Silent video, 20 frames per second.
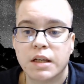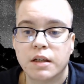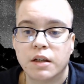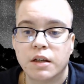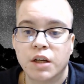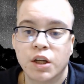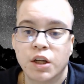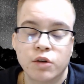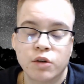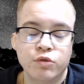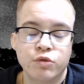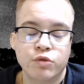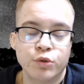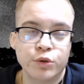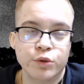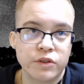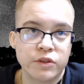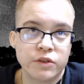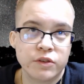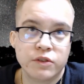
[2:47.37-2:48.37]
For
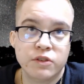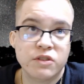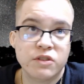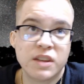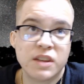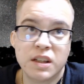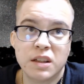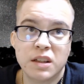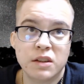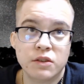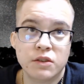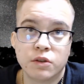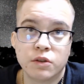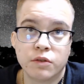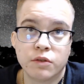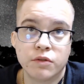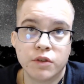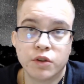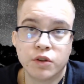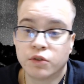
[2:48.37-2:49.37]
things of
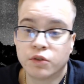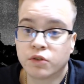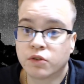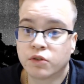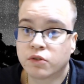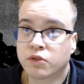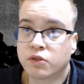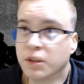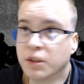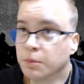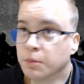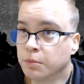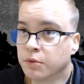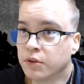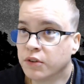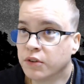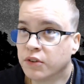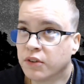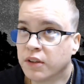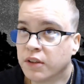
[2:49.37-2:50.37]
the
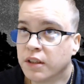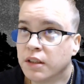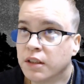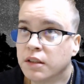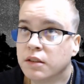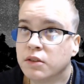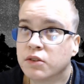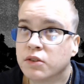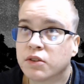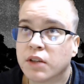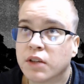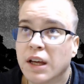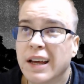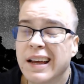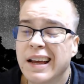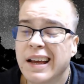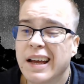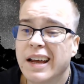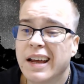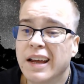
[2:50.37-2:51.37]
simplest things,
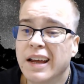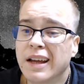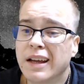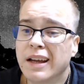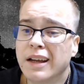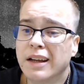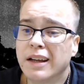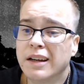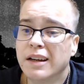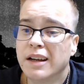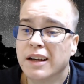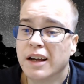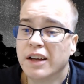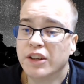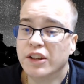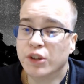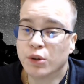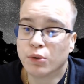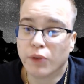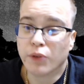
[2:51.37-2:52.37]
and
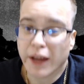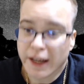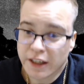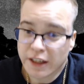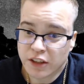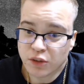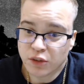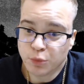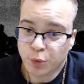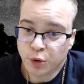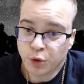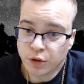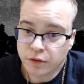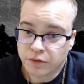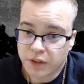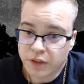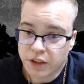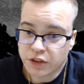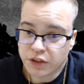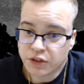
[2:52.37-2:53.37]
your lack of
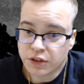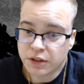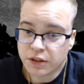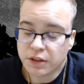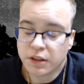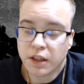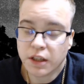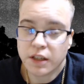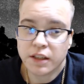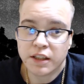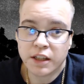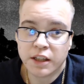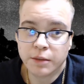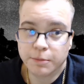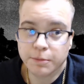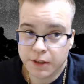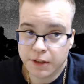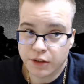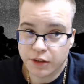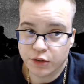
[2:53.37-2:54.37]
motivation can be
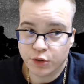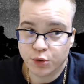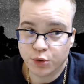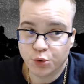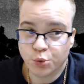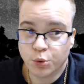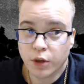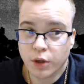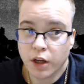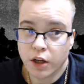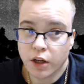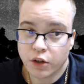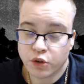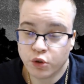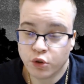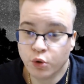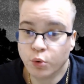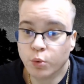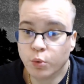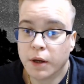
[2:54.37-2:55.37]
due
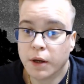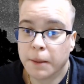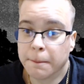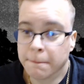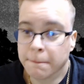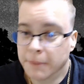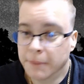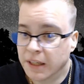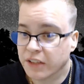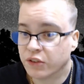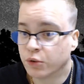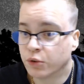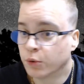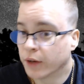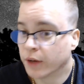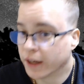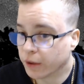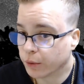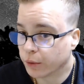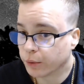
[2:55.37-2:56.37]
to mental
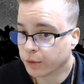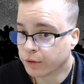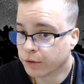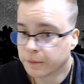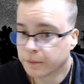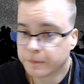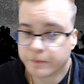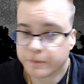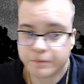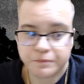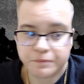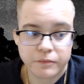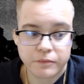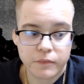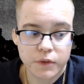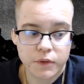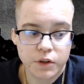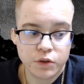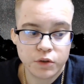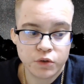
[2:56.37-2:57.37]
health.
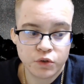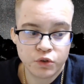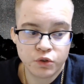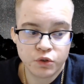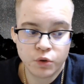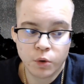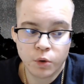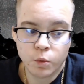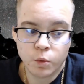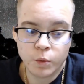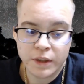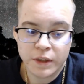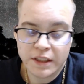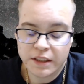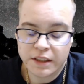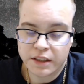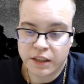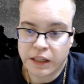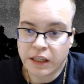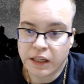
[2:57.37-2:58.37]
So when it
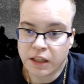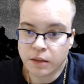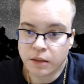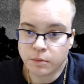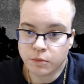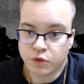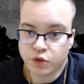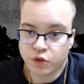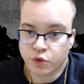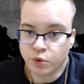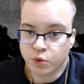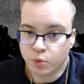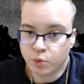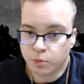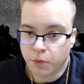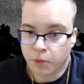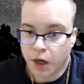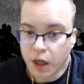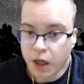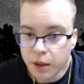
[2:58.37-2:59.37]
came to
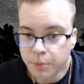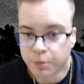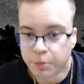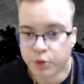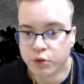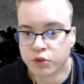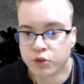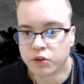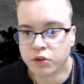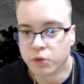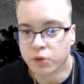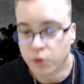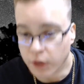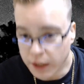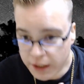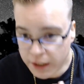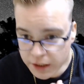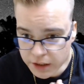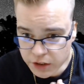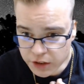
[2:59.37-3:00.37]
my personal
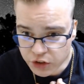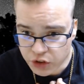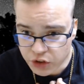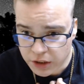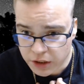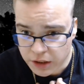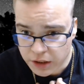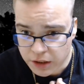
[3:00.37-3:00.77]
hygiene,